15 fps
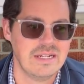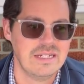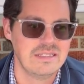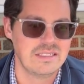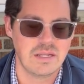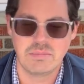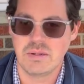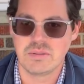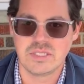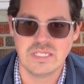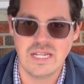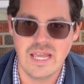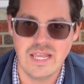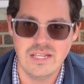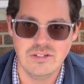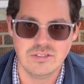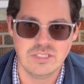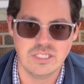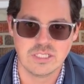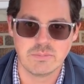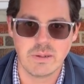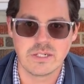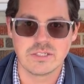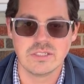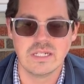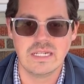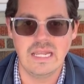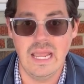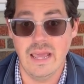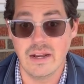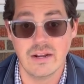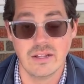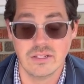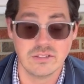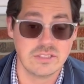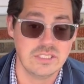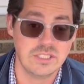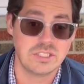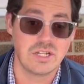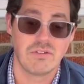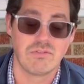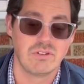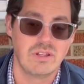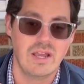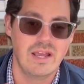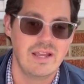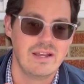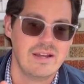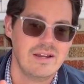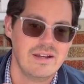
Sometimes today you see, especially in Canada, you'll see Chevrolet,